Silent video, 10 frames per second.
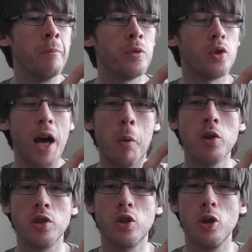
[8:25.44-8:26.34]
So that
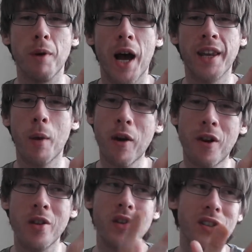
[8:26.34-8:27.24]
wasn't too bad.
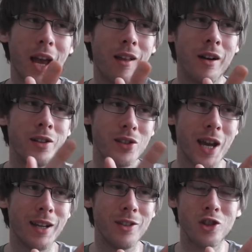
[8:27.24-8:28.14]
However, the seller
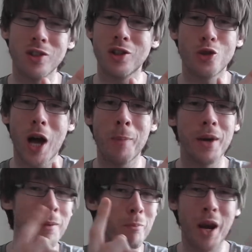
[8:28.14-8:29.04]
decided just to wrap
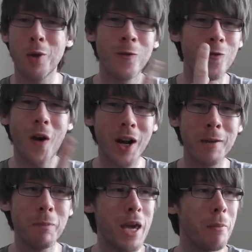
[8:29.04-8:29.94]
it in brown
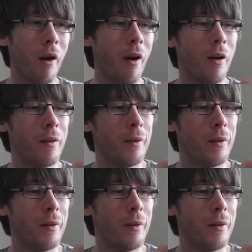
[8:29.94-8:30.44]
fucking paper,